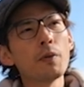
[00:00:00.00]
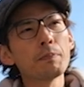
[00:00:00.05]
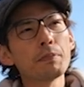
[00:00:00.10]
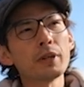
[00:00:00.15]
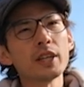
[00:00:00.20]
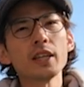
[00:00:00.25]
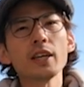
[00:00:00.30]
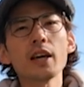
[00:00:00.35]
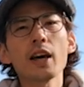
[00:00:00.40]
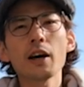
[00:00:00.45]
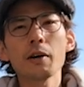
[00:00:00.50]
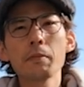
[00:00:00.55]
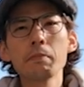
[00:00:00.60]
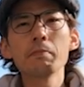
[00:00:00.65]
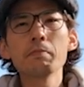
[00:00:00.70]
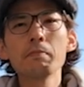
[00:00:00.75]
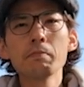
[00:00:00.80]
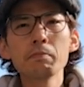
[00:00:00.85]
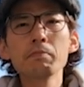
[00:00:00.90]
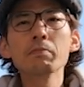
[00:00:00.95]
p.m.
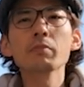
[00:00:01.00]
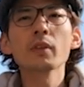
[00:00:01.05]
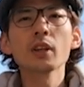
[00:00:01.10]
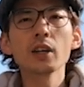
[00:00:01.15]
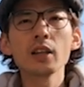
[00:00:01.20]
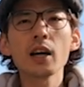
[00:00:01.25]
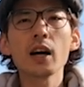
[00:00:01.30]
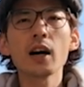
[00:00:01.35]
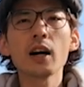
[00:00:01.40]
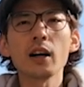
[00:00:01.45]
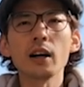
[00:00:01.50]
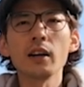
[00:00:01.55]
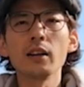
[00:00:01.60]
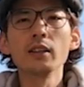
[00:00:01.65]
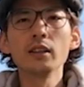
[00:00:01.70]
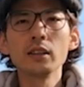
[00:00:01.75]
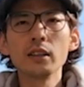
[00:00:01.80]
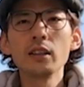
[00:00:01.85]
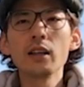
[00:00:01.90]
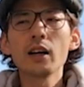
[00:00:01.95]
Yeah,
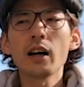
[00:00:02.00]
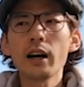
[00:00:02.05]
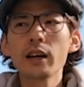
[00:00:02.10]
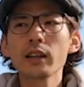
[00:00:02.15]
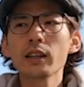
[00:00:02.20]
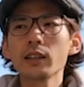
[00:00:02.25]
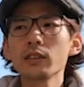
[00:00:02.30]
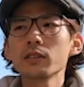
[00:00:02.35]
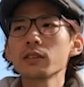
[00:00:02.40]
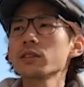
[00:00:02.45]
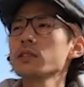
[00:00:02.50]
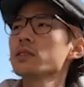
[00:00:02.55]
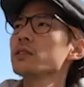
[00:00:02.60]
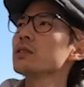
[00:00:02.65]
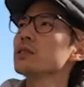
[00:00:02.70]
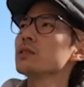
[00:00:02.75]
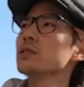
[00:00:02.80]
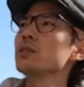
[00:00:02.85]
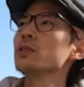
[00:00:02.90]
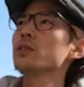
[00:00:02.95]
I got
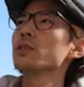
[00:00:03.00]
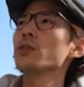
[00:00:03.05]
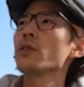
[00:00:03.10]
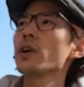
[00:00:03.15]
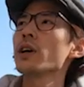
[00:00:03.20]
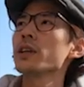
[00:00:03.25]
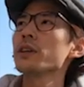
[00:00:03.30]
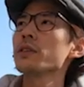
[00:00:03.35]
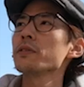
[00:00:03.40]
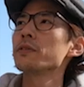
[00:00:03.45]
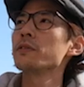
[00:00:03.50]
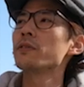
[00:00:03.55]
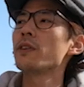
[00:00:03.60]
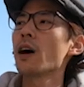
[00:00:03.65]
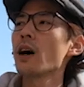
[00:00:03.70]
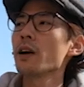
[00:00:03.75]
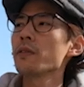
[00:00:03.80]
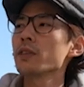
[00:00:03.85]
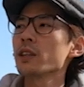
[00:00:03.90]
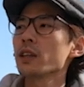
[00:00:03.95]

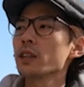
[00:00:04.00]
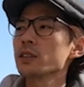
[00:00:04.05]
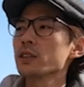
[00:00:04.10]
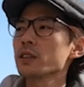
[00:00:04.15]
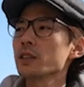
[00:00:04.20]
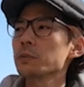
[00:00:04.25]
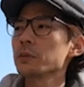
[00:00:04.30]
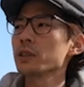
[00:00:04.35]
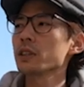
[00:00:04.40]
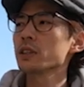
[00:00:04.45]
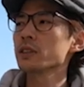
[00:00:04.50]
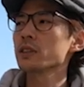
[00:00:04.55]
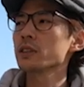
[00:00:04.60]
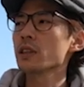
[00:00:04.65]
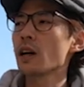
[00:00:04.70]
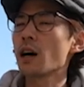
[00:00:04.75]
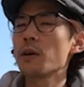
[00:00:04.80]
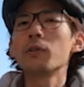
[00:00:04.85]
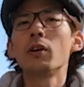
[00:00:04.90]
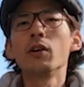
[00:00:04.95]
25 customers
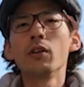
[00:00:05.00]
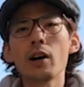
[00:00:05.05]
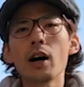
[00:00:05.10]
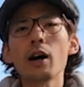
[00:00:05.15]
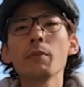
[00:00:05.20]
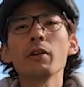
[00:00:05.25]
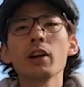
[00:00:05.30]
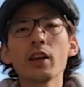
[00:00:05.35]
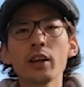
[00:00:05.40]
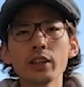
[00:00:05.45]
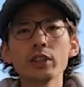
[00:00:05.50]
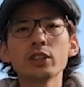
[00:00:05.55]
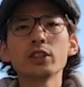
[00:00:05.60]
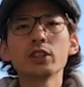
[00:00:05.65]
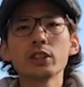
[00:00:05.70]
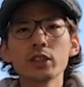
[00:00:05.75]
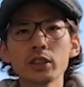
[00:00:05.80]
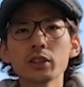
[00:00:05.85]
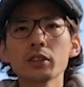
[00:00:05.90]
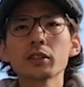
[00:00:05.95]
on average.
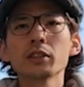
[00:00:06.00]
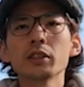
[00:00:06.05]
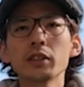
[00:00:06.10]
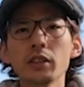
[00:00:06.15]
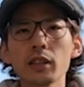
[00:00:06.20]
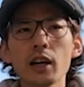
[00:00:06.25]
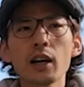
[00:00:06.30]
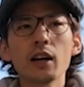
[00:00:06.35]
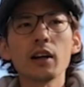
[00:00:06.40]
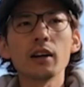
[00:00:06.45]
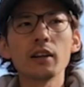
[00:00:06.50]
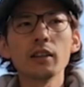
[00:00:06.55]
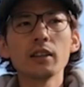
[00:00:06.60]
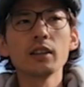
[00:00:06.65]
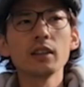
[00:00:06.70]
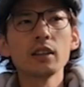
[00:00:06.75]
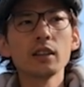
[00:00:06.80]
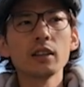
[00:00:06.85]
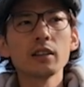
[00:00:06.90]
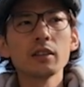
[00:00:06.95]
Yeah,
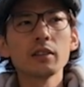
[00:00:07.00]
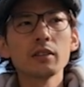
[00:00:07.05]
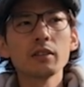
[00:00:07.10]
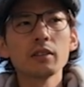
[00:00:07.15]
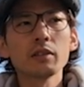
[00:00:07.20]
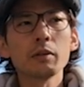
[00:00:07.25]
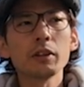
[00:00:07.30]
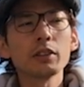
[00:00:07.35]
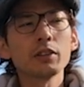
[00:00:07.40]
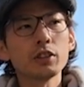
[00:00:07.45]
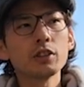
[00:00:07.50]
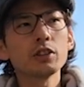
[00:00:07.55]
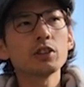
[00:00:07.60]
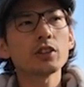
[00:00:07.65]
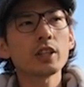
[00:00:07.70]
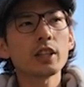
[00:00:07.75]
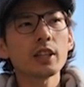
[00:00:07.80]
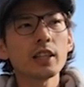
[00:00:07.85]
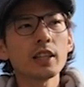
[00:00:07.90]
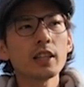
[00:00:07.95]
but
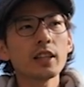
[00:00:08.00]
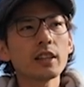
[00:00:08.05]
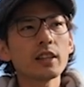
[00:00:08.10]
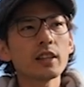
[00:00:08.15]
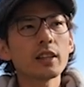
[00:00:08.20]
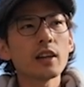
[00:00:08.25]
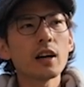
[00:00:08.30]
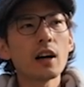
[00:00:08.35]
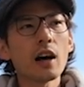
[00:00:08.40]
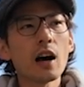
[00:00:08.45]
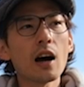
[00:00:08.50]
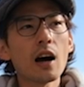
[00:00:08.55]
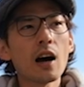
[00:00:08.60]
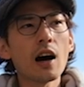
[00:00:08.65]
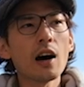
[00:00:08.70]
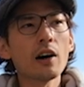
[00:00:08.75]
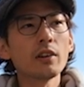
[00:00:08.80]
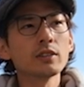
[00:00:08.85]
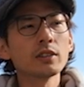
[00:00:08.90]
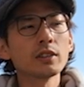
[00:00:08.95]
usually
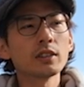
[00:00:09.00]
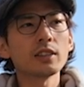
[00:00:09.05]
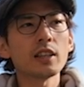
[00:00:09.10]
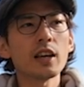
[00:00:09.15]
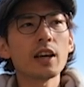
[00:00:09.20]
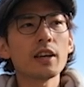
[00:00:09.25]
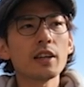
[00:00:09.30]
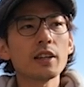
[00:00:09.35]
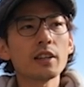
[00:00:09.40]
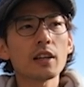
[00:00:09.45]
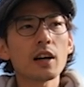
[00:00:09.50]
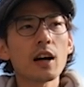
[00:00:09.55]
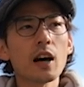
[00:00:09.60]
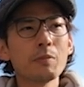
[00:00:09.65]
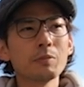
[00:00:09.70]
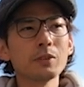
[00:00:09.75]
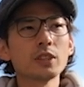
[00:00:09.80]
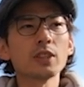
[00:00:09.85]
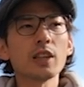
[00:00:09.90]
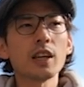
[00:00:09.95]

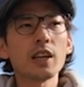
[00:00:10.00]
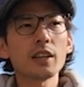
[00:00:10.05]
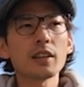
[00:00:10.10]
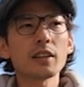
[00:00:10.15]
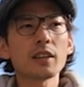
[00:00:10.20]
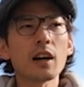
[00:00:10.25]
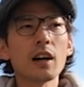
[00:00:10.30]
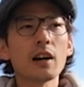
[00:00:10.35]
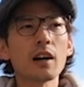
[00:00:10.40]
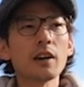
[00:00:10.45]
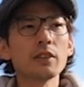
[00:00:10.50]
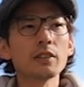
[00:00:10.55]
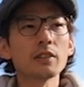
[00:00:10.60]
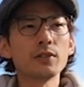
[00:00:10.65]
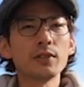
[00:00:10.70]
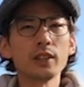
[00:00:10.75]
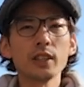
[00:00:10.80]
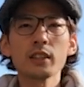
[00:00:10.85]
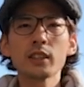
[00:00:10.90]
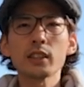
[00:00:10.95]
I'm staying around the
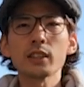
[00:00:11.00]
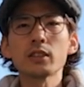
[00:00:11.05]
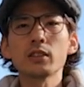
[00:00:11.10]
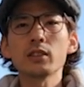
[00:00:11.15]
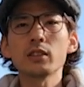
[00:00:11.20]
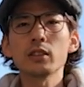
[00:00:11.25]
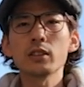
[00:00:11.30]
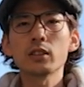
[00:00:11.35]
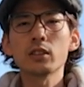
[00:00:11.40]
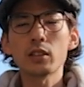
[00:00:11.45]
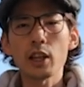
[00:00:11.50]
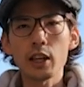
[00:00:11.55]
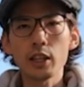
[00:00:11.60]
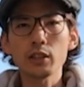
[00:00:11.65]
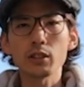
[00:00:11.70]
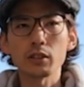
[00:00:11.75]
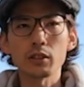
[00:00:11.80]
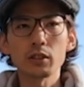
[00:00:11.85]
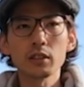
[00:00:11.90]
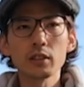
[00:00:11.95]
Flinders
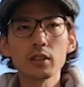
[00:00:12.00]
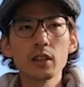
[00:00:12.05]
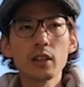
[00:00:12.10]
stations,